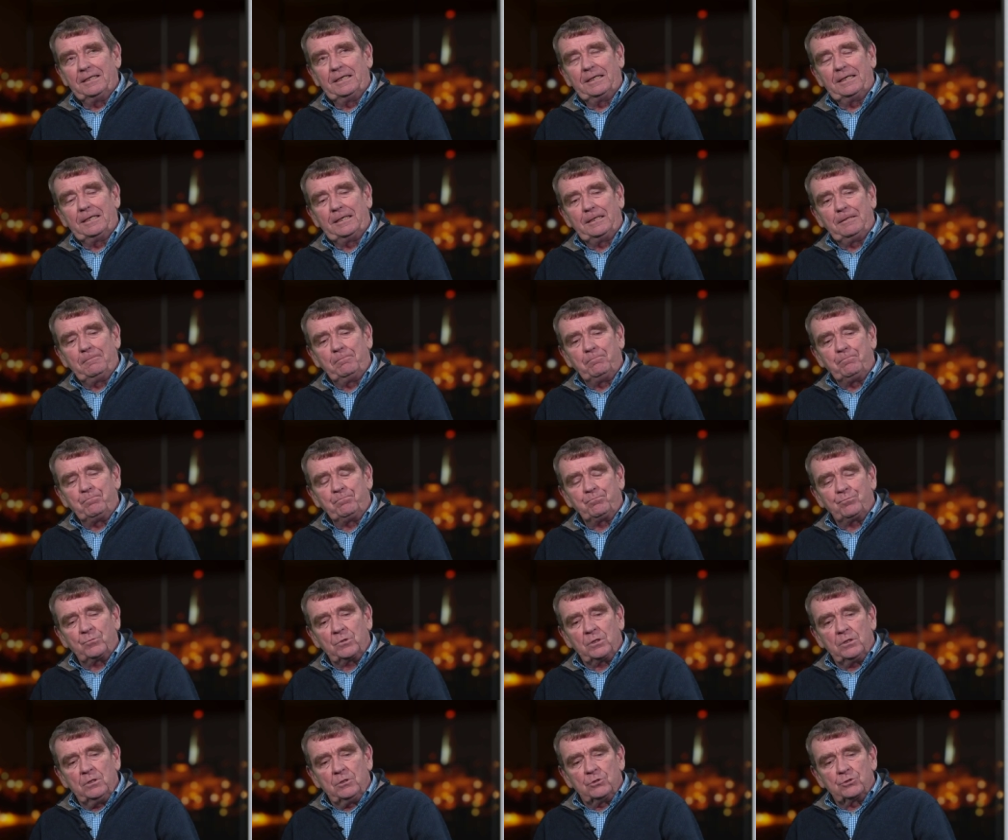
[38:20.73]
Um,
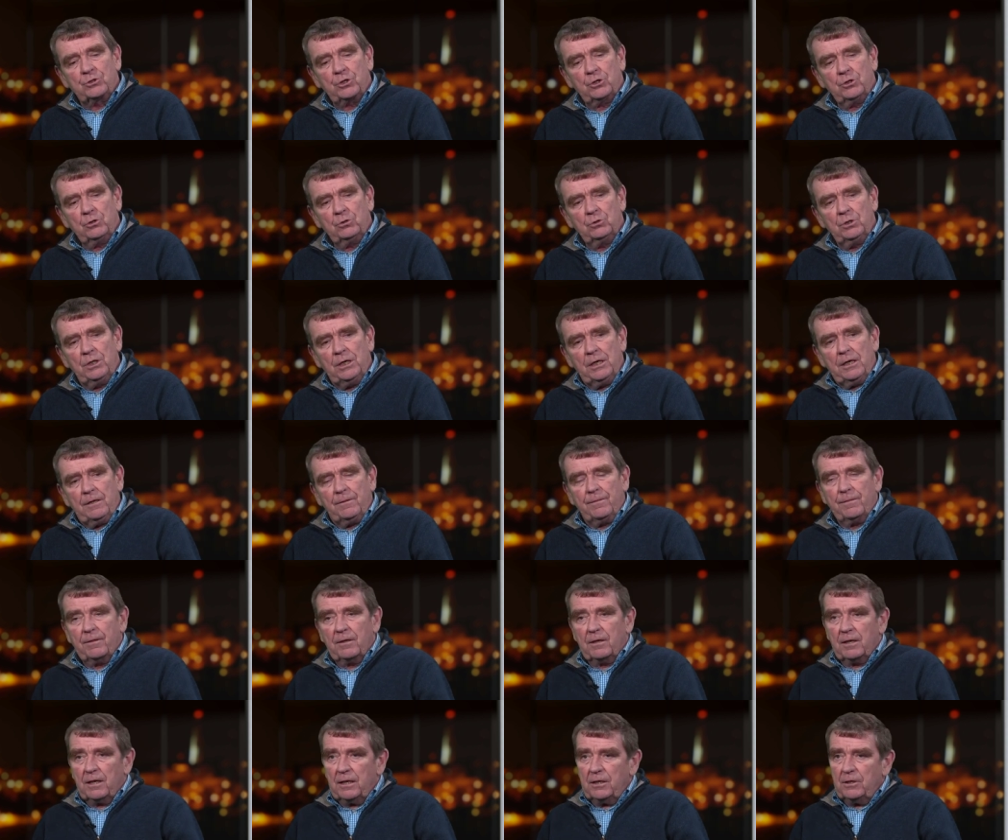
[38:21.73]
so
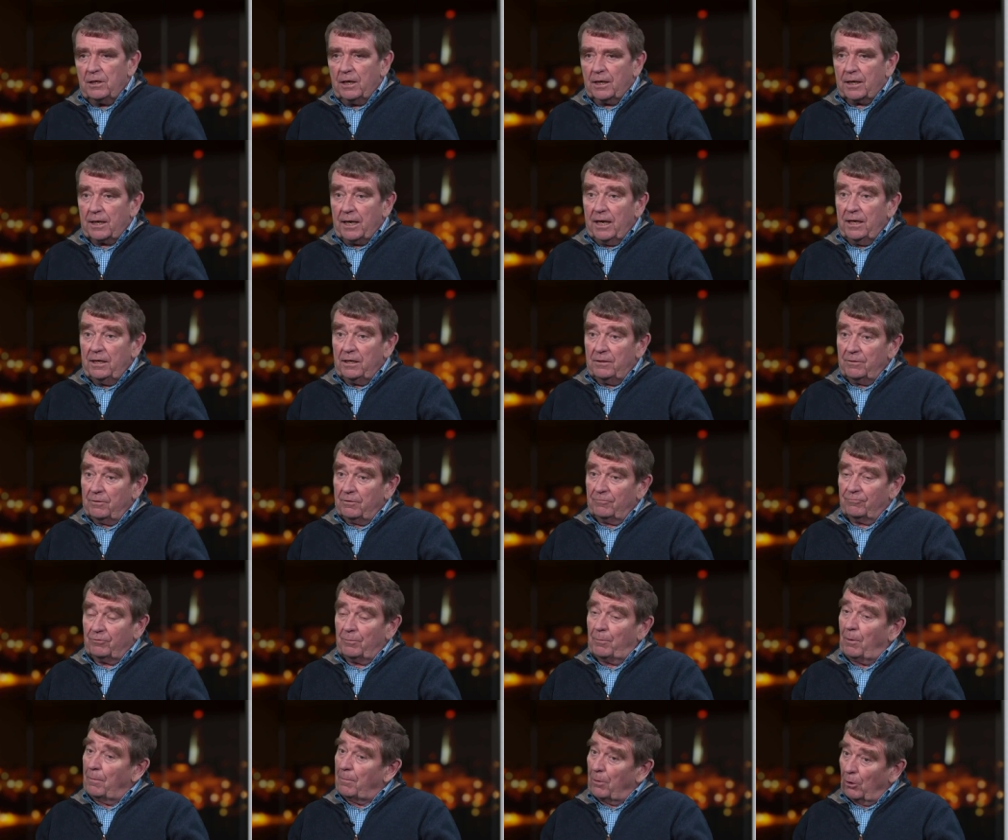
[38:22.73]
in, again, in,
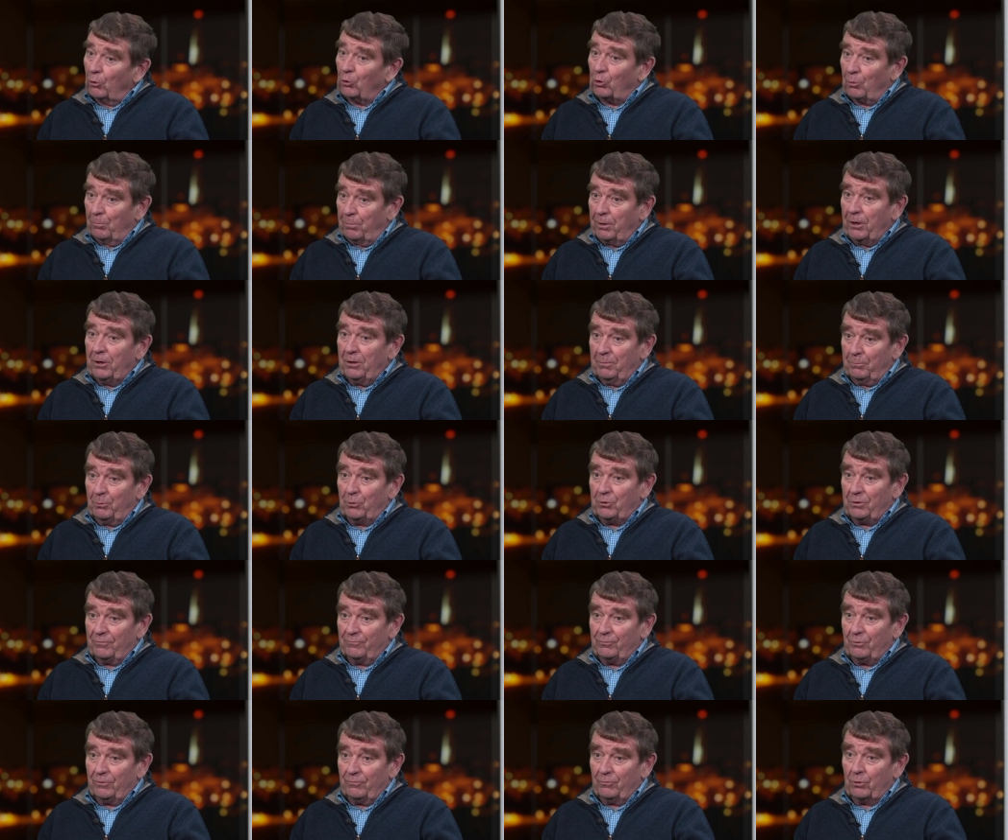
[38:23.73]
from a moral component point
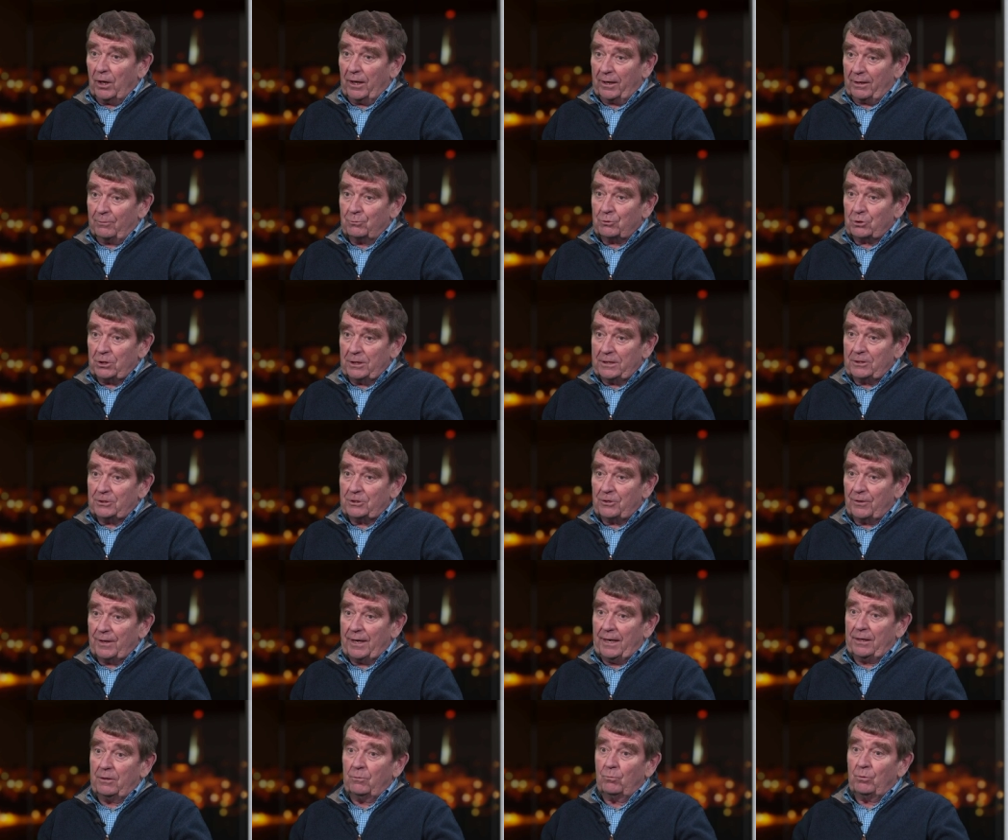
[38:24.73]
of view, if you like, it was linked to
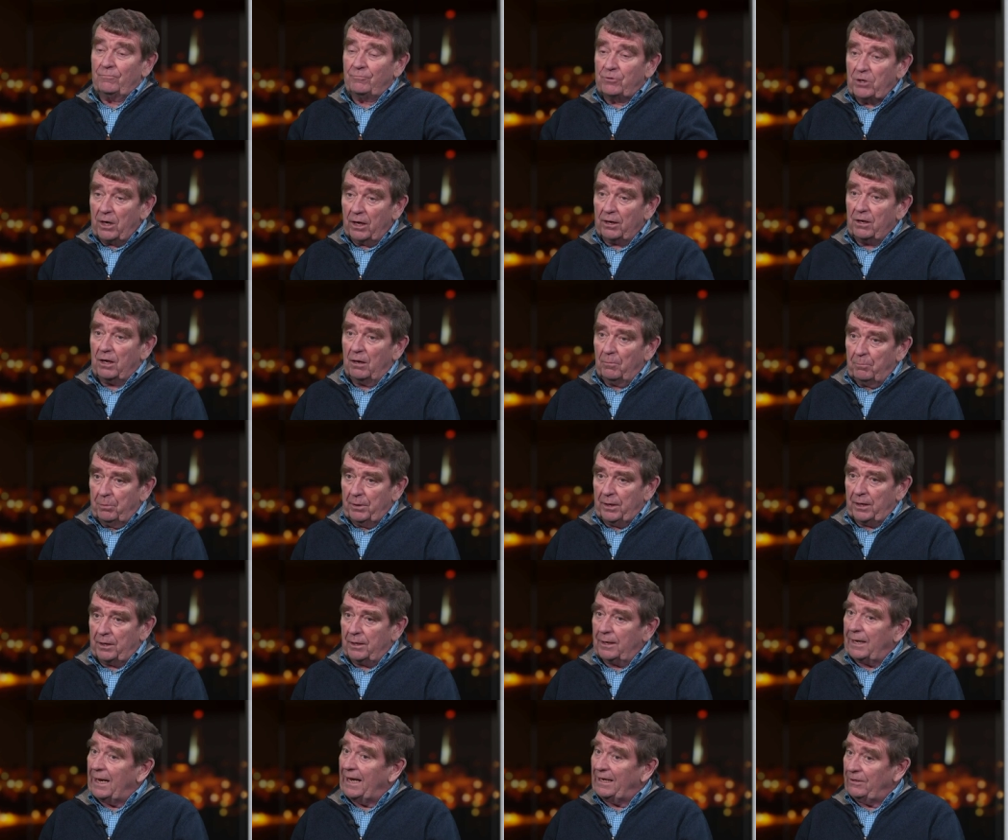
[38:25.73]
that. We've done our
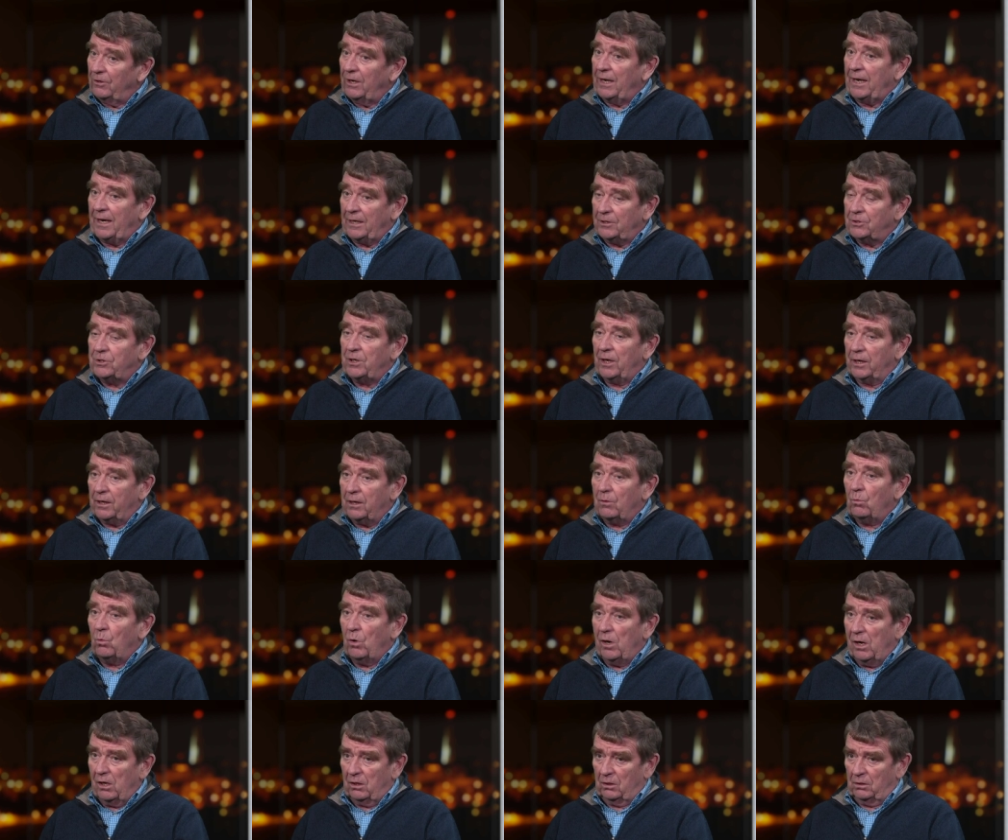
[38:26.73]
bit, and they had done it
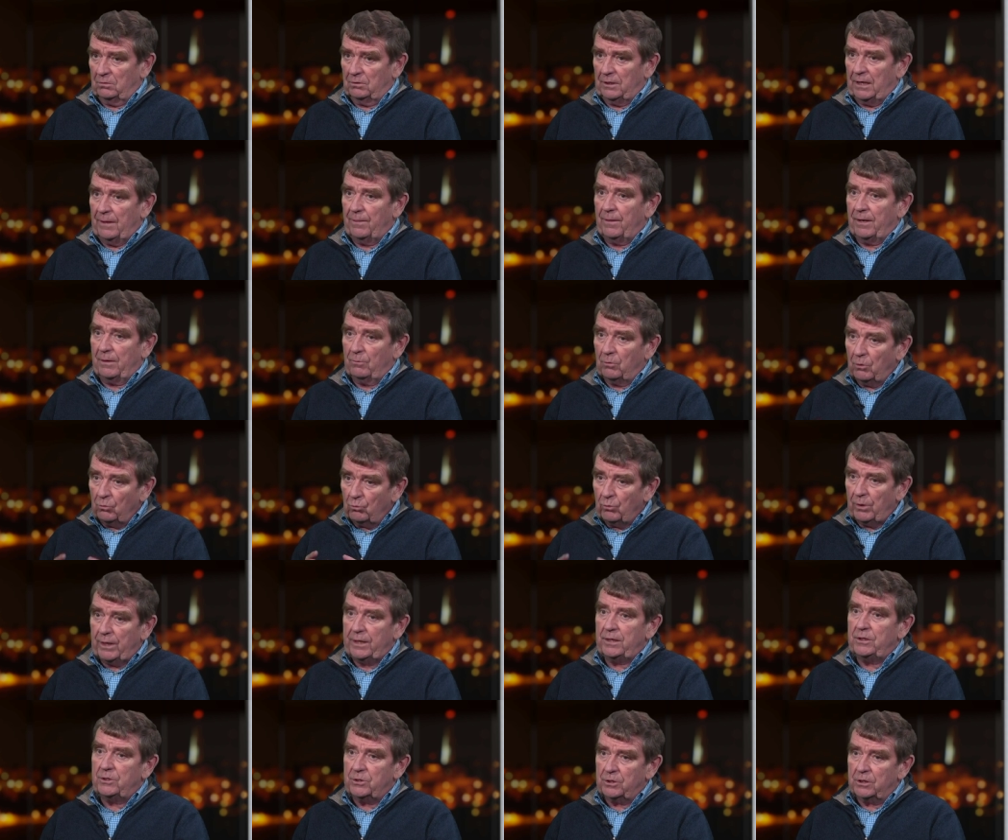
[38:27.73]
well, and they were
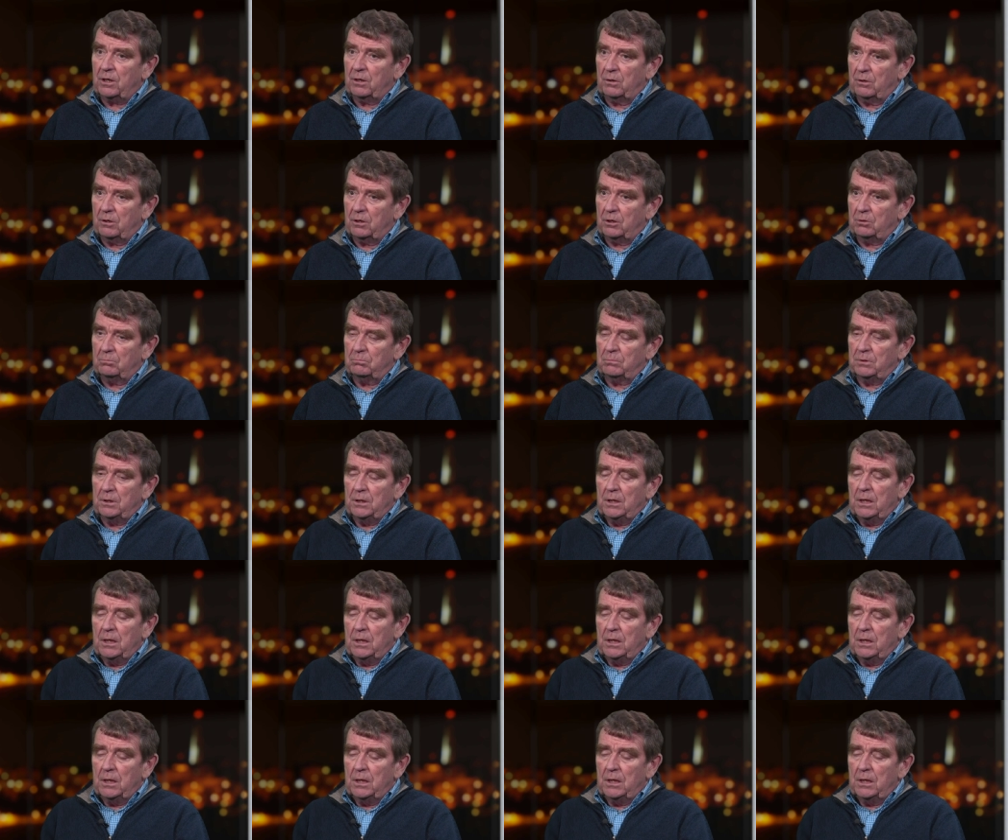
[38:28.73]
ready to go home.